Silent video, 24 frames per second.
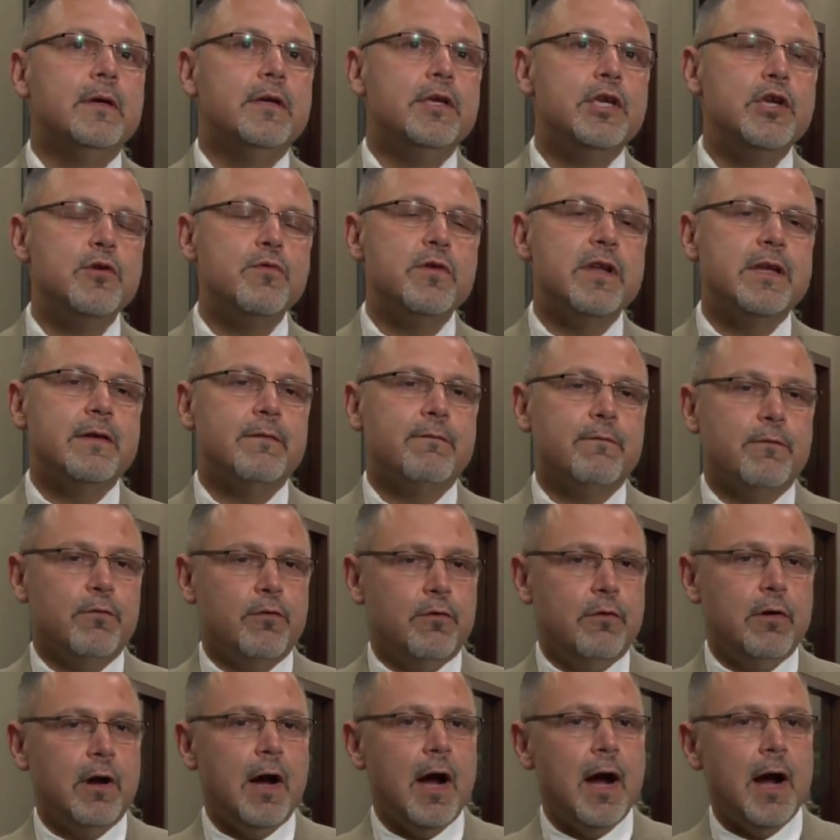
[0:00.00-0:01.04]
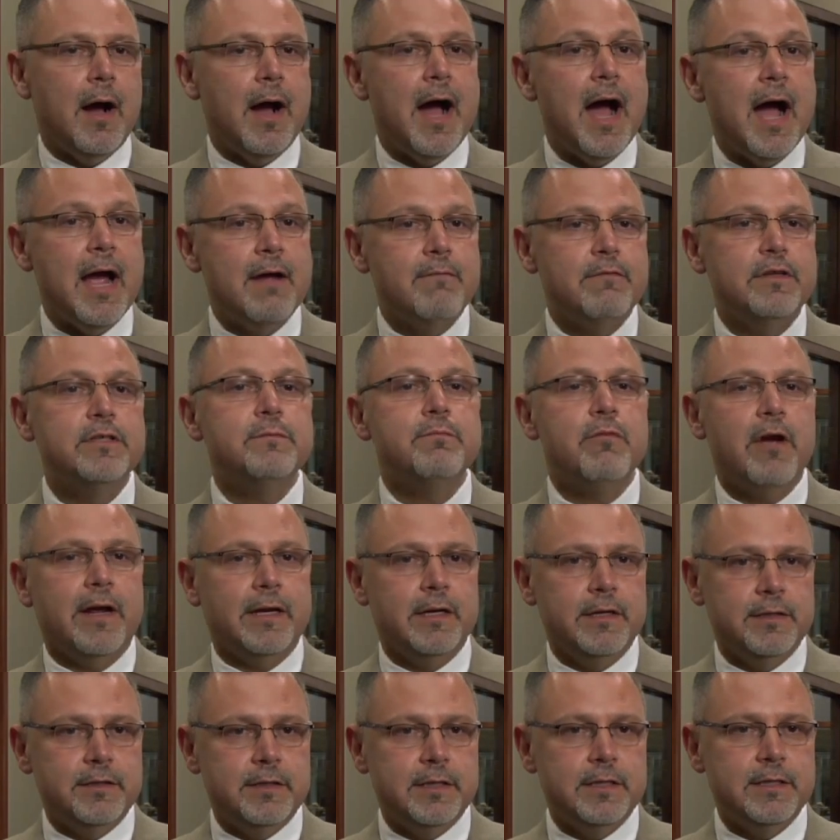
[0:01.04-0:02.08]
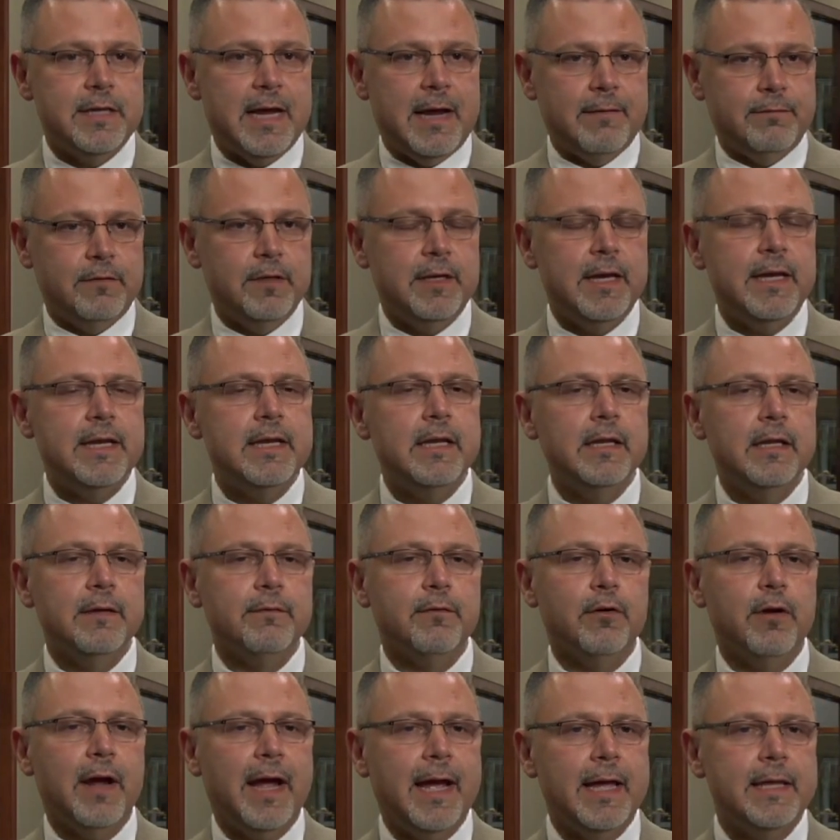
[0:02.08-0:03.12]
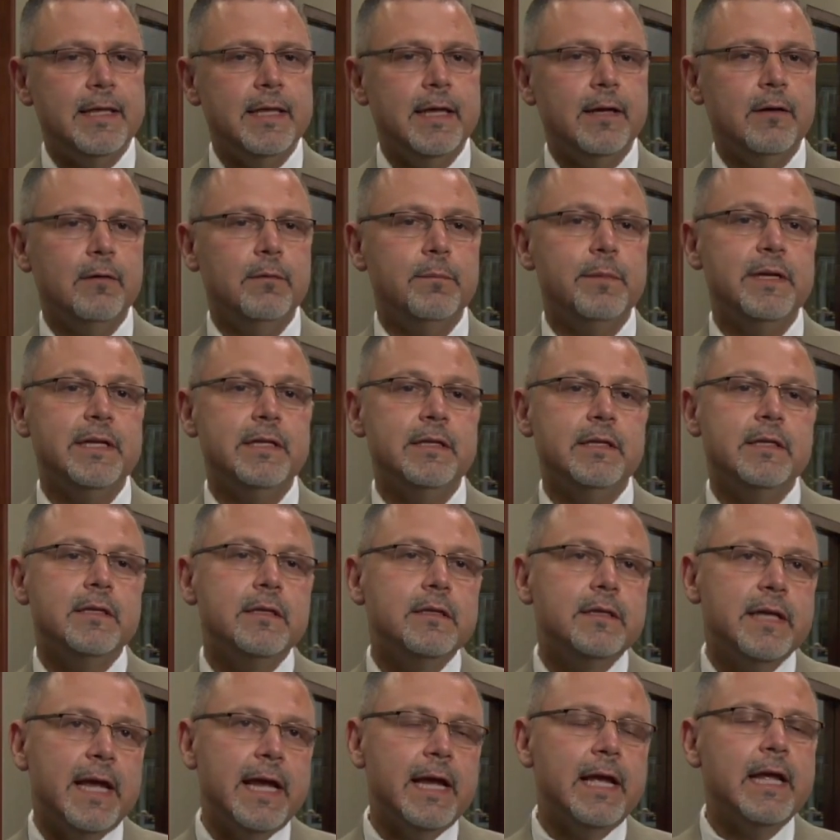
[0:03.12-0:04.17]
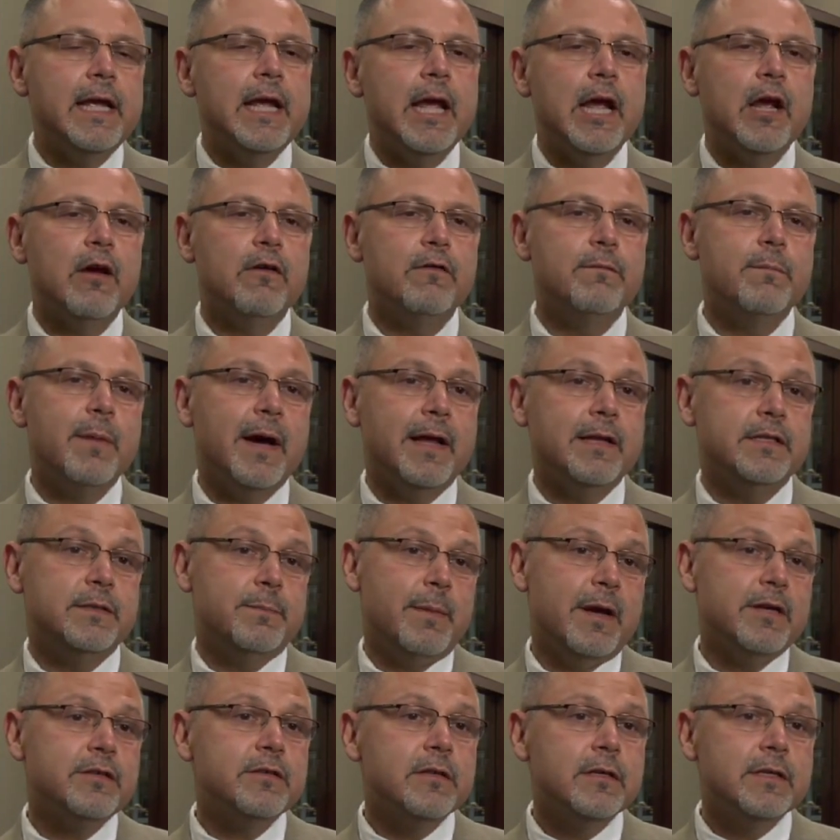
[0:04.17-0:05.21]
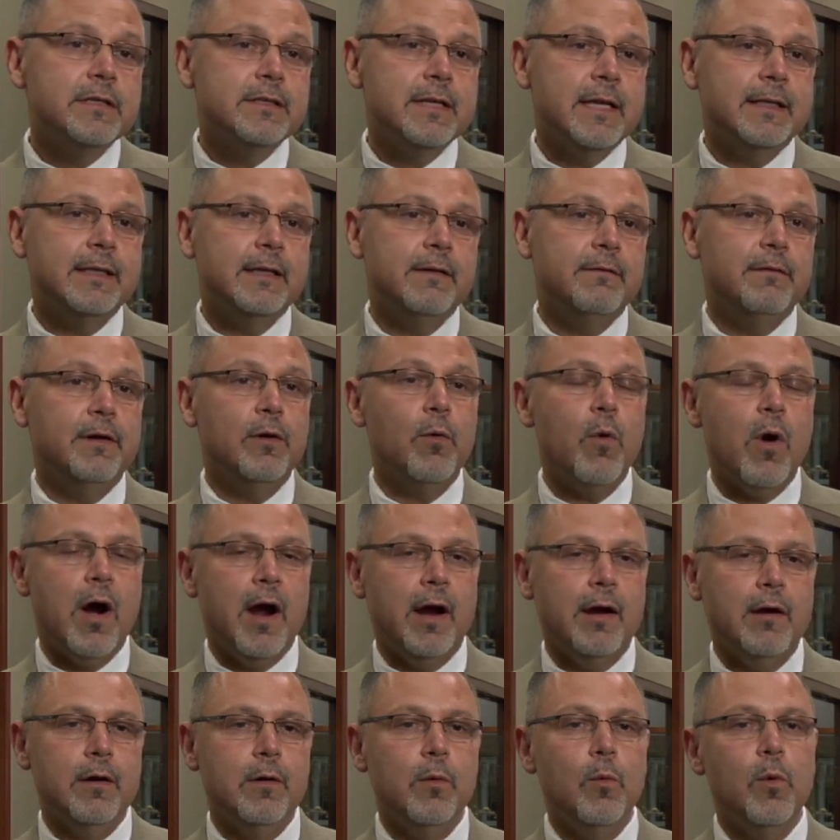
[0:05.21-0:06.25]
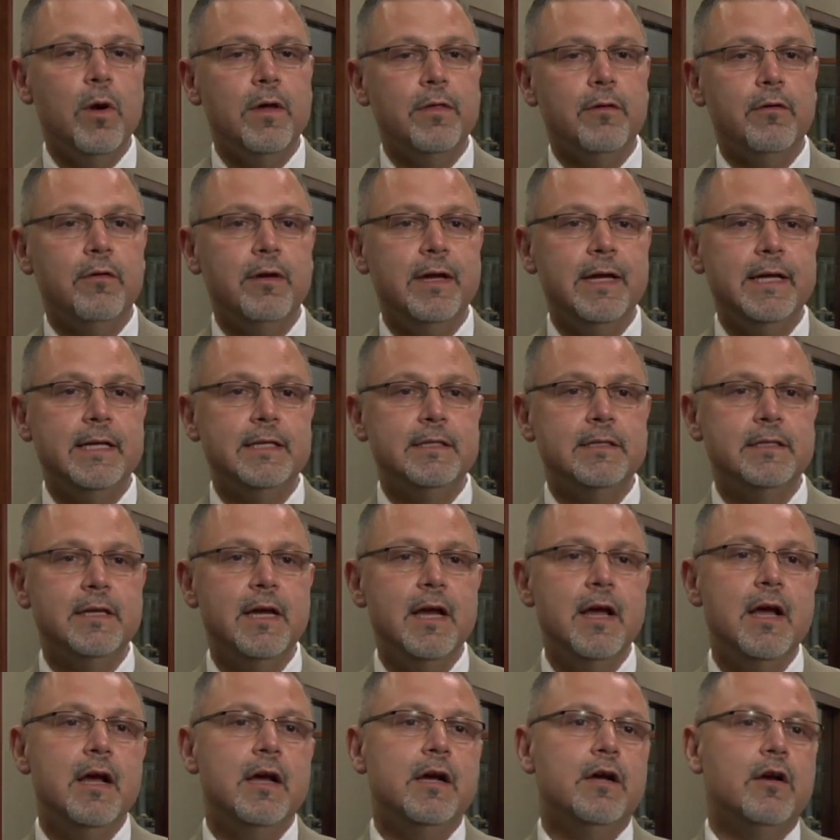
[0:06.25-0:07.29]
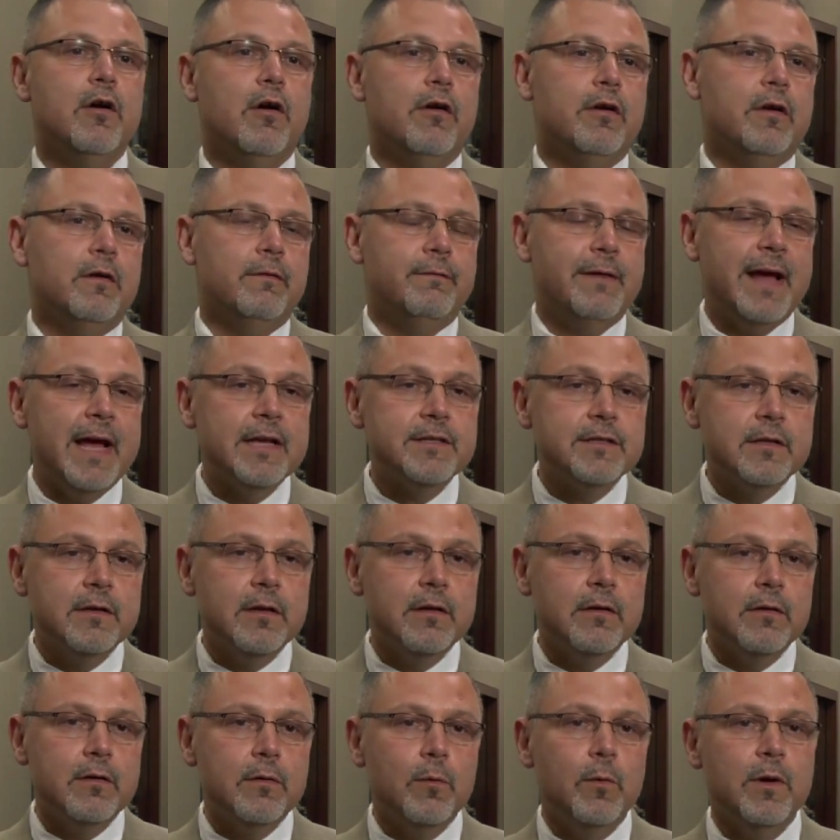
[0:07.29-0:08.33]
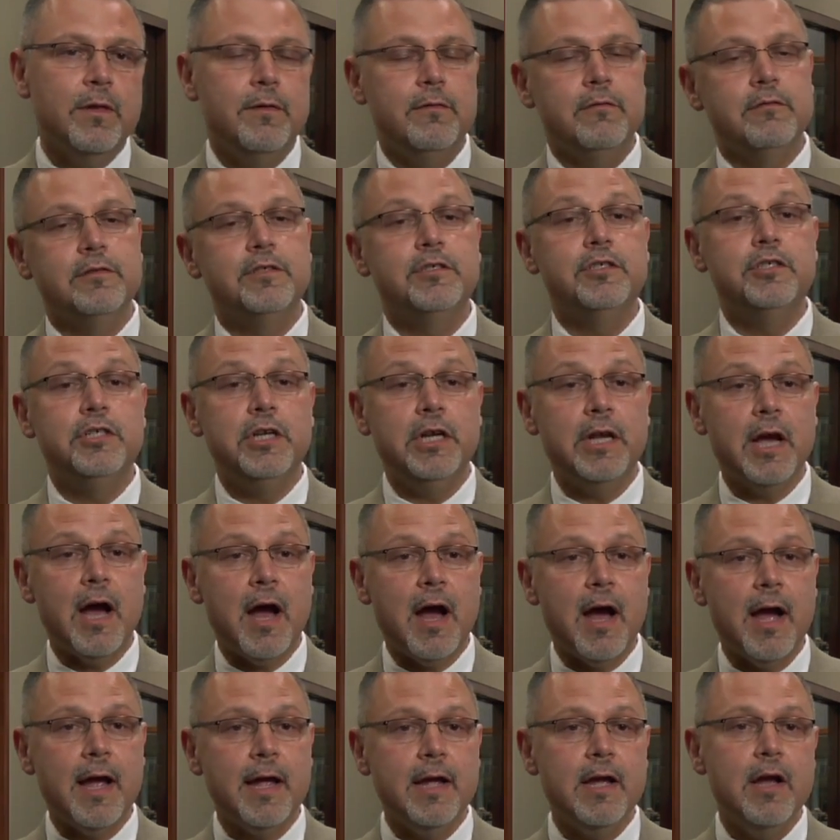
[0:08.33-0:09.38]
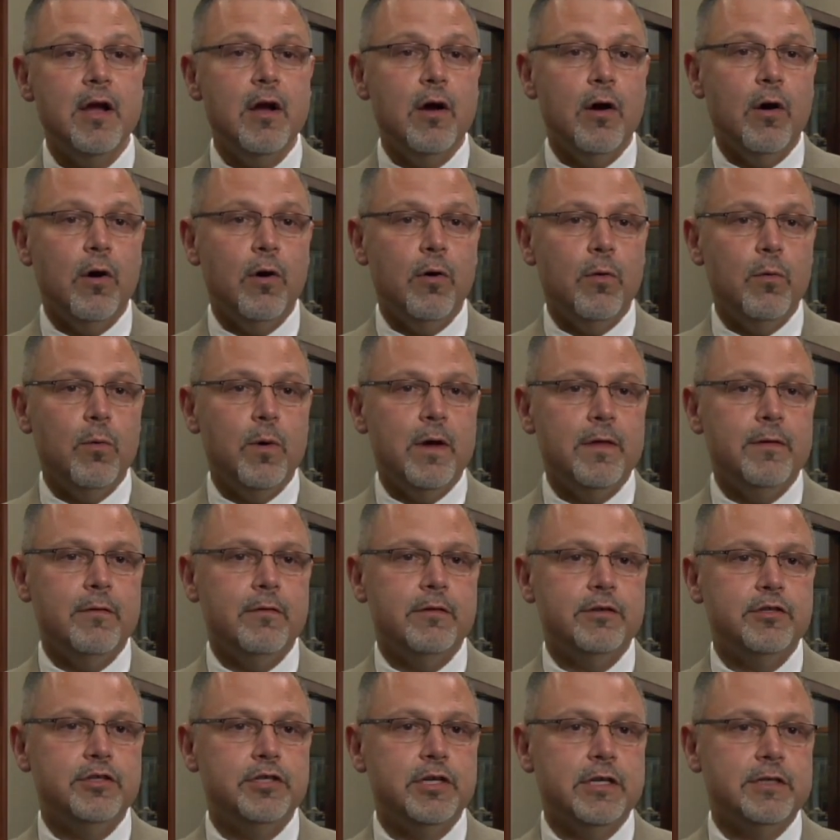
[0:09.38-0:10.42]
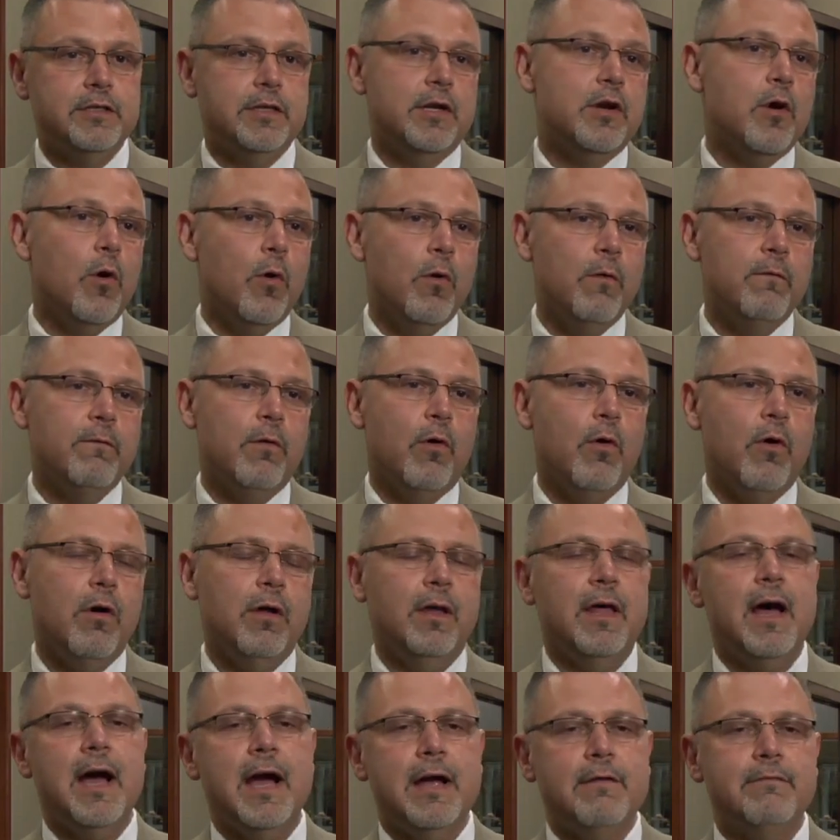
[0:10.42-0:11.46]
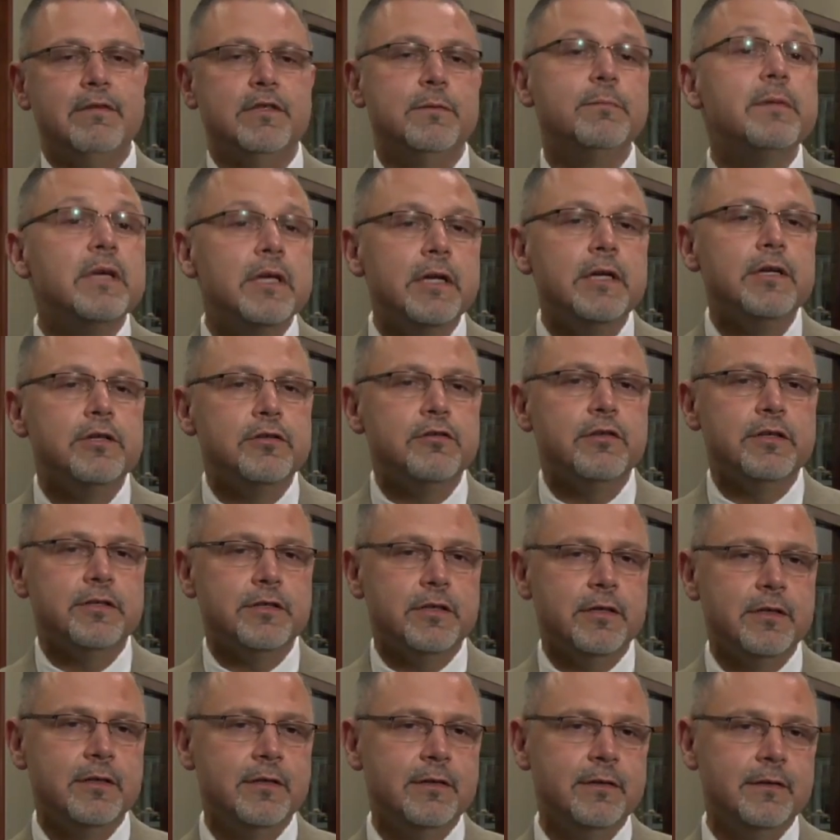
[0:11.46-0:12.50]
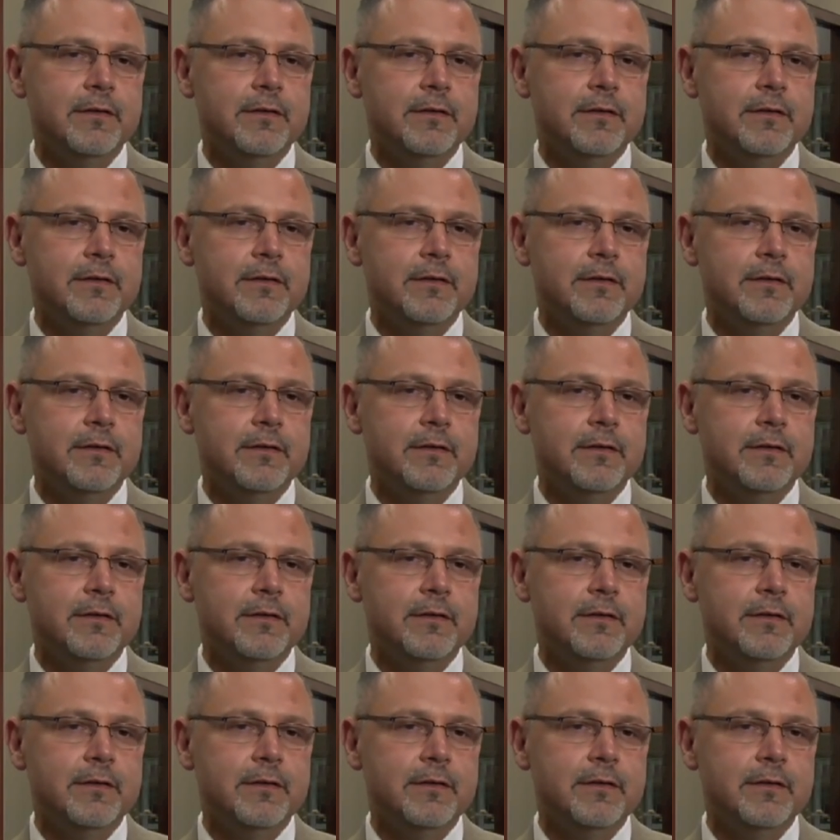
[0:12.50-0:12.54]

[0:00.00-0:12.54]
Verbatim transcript: unit for uh, high-risk pregnancies after they deliver, and they will be taken care of by the specialists that they require, whether it's cardiovascular, whether it's G I, or whether it's just an overall high-risk pediatrician.